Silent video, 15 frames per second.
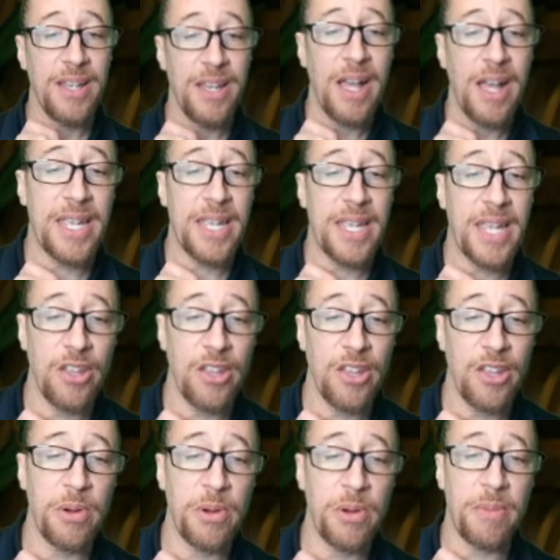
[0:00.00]
I can either
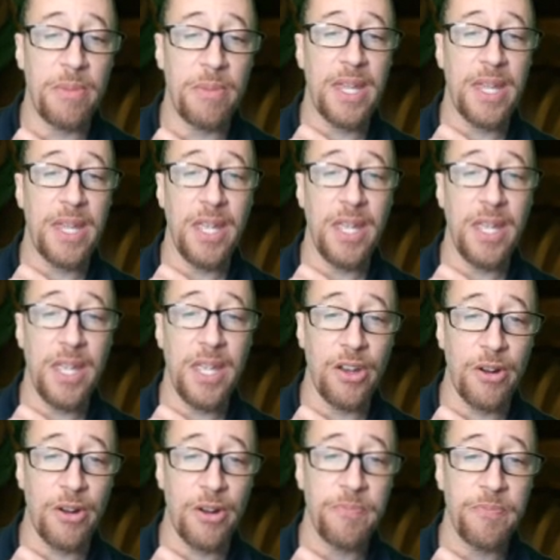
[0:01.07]
put my king
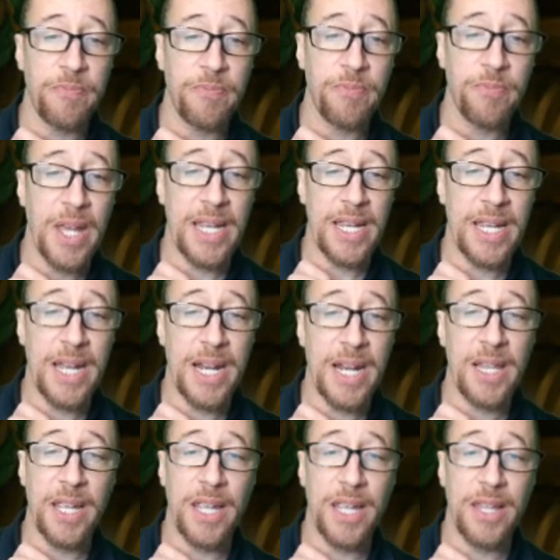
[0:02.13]
here, and I kind of
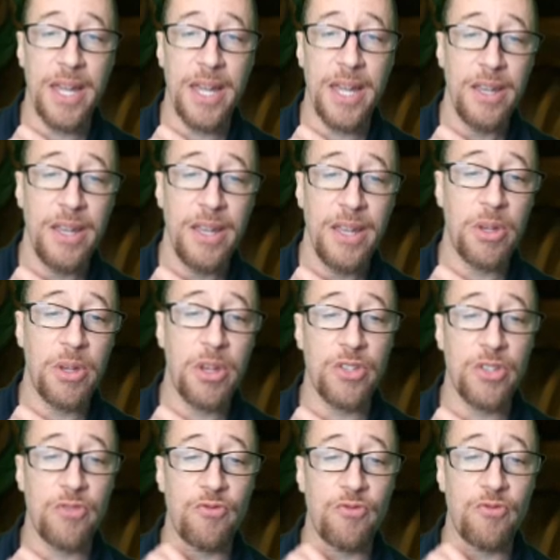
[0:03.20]
like that because
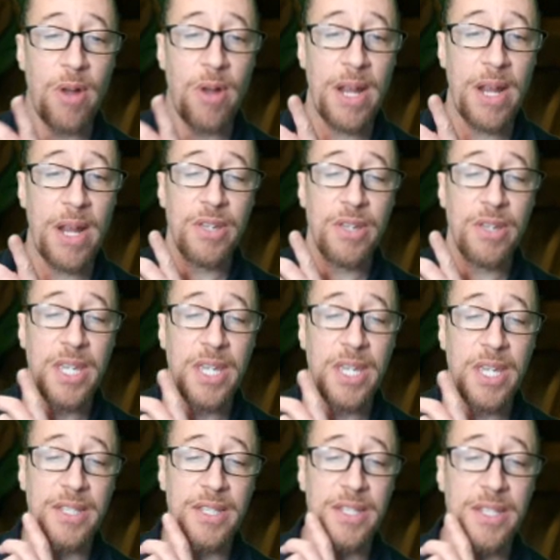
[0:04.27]
right now he
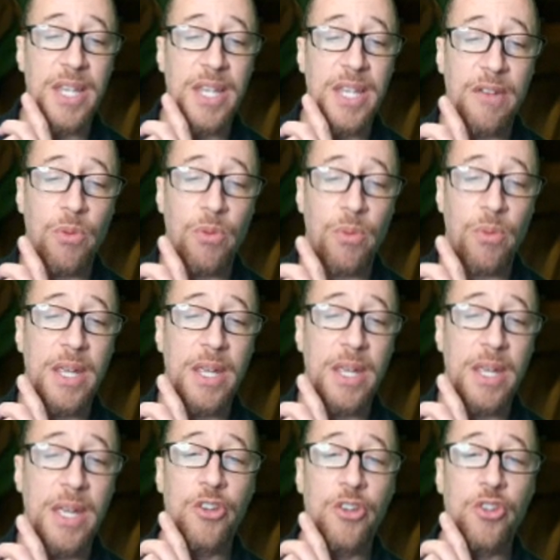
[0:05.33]
doesn't have a way
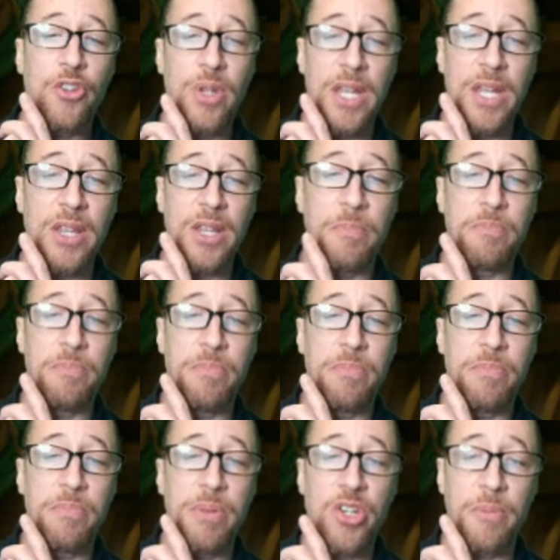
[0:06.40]
to get the
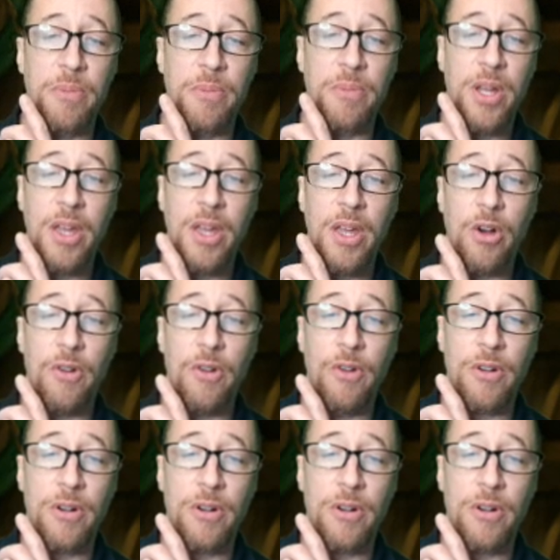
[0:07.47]
bishop over